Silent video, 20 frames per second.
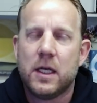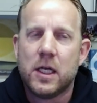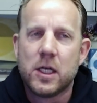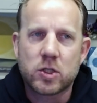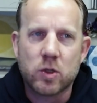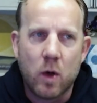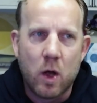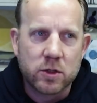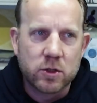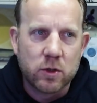
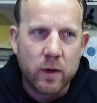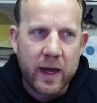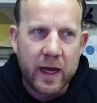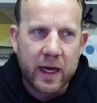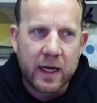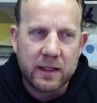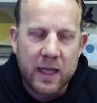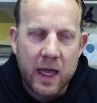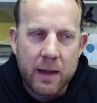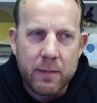So also
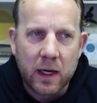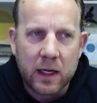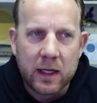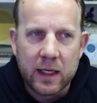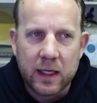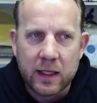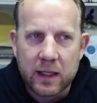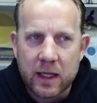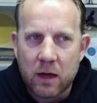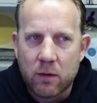
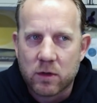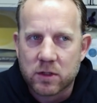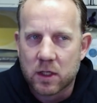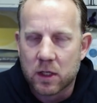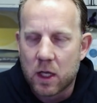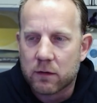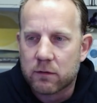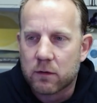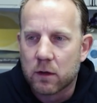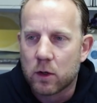academically, there was a
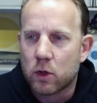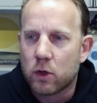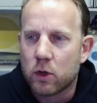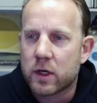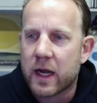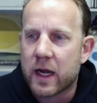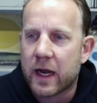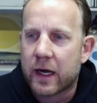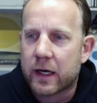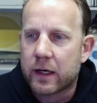lot to
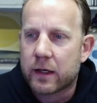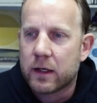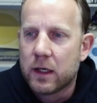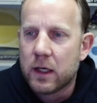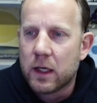learn there.